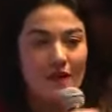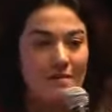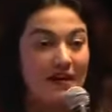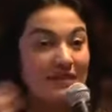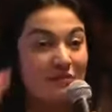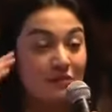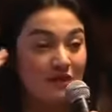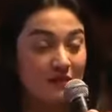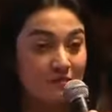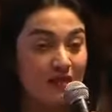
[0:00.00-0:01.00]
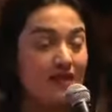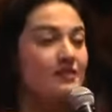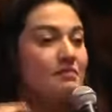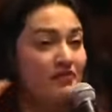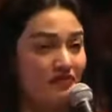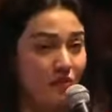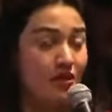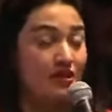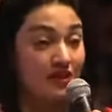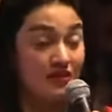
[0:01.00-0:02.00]
Many people speak
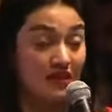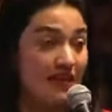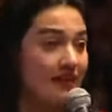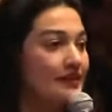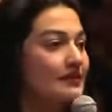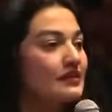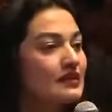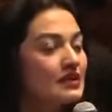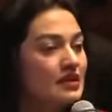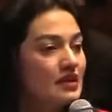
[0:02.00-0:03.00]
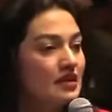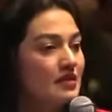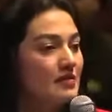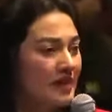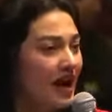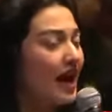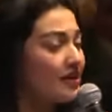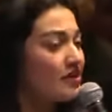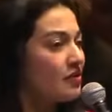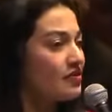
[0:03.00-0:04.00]
before they think. But
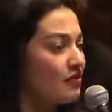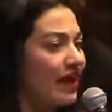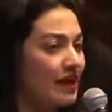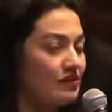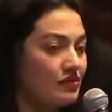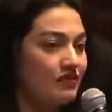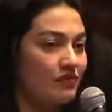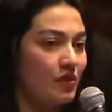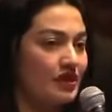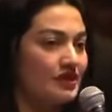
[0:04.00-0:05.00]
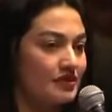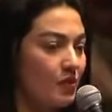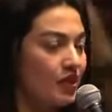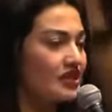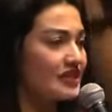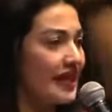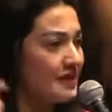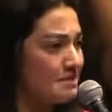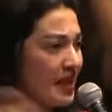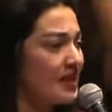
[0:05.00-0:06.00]
I know the value of words. The words
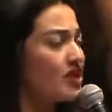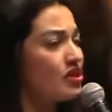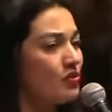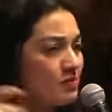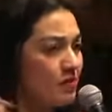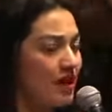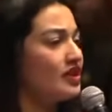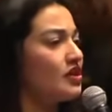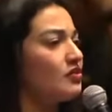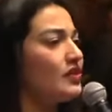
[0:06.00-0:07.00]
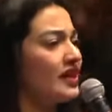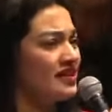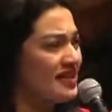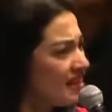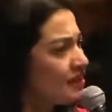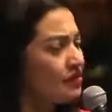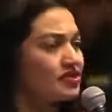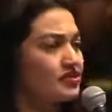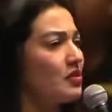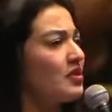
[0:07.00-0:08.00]
can make you, break you, they can heal your
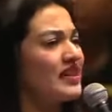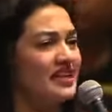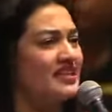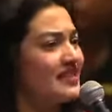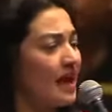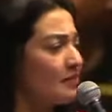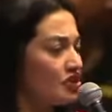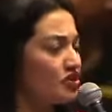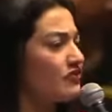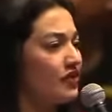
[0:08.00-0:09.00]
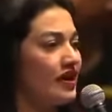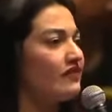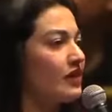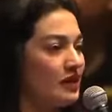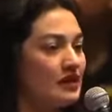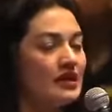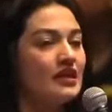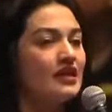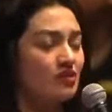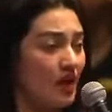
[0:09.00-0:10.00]
soul, they can damage you forever.
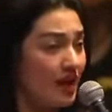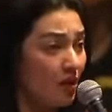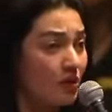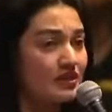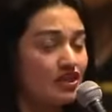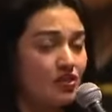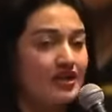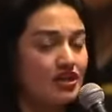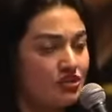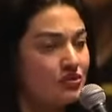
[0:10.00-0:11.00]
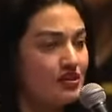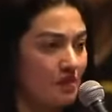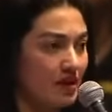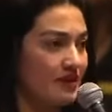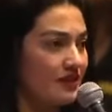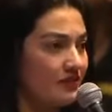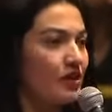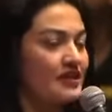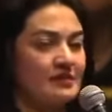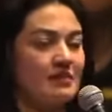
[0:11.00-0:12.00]
So I always try to use the positive
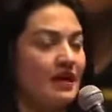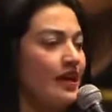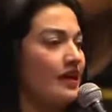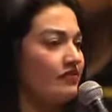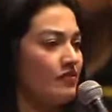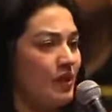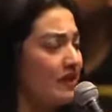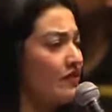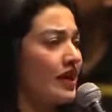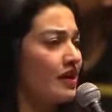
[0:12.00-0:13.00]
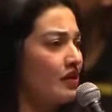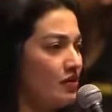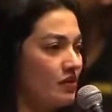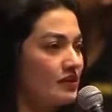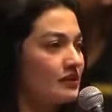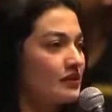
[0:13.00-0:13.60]
words in my life wherever I go.